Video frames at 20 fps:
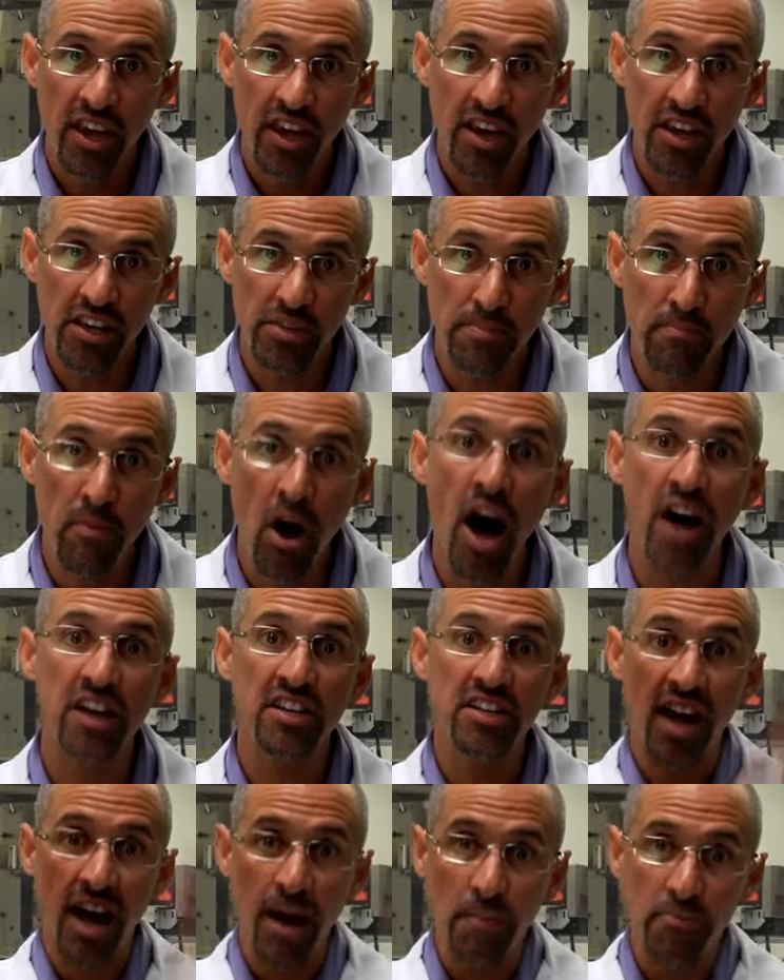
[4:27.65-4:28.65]
is
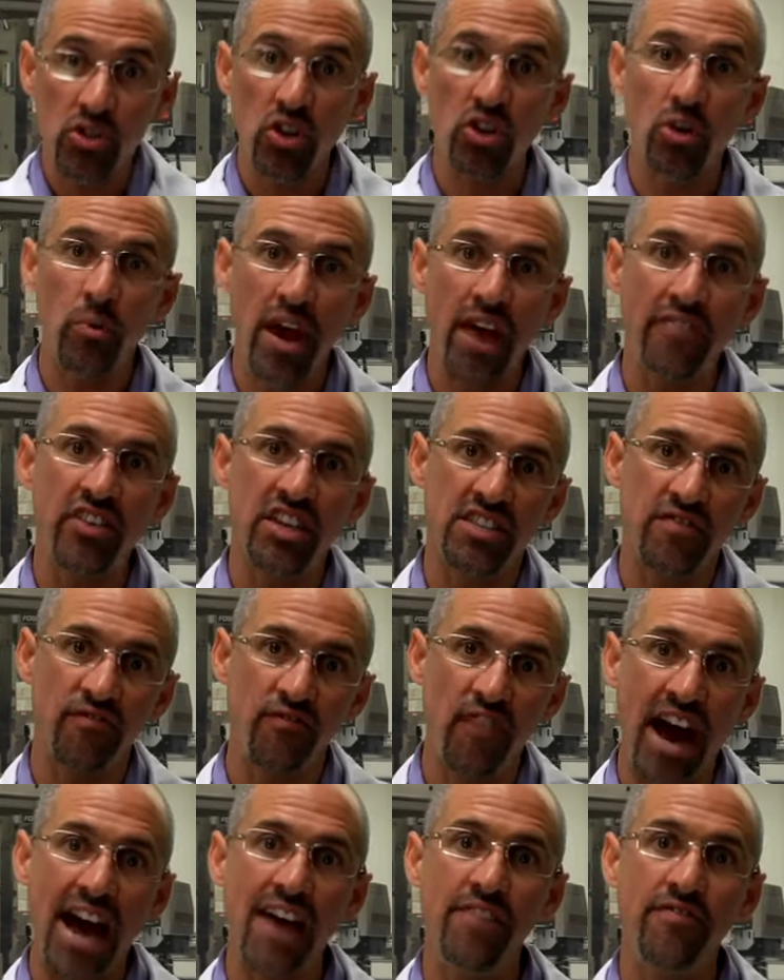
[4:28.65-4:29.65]
mocked up so that we have this
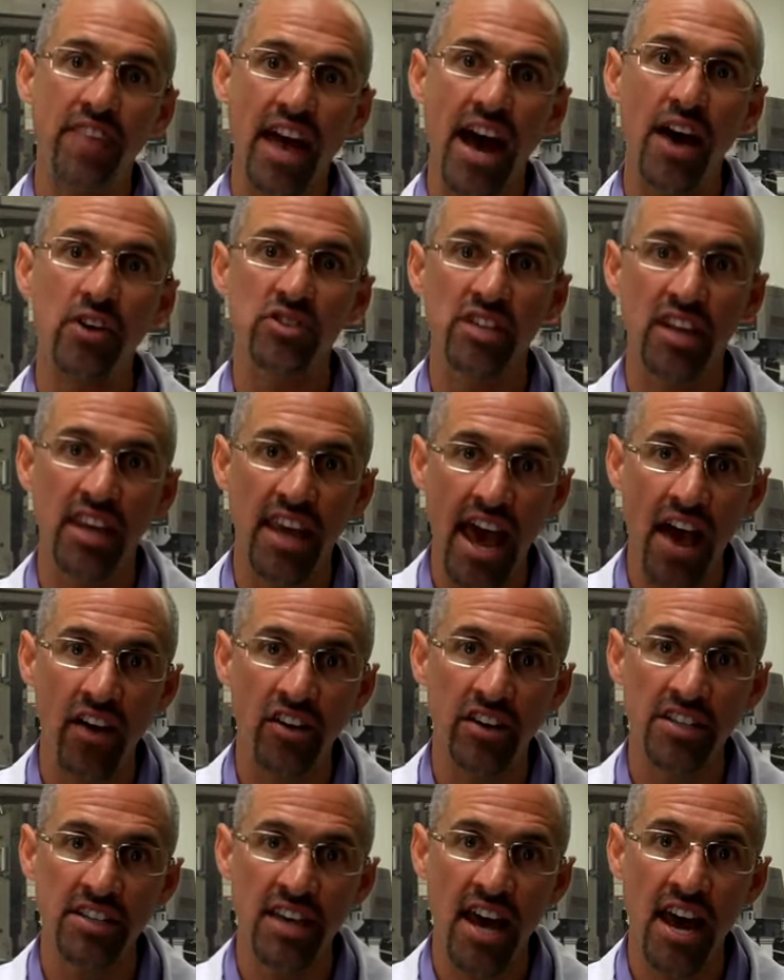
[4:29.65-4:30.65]
5,000
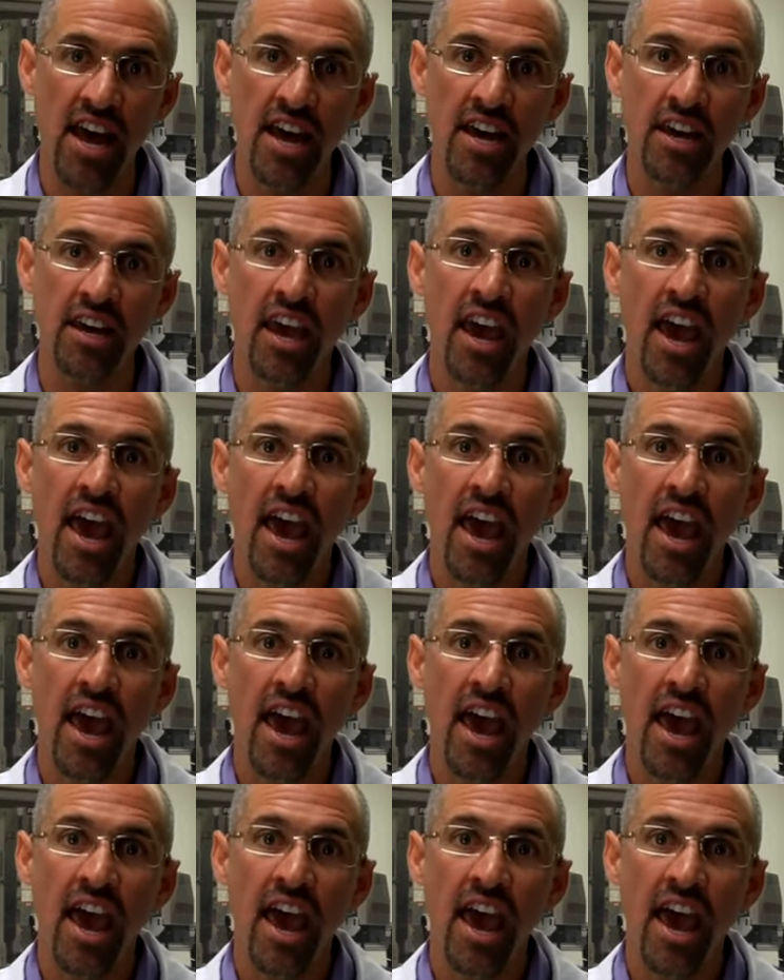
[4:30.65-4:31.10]
gallon tank,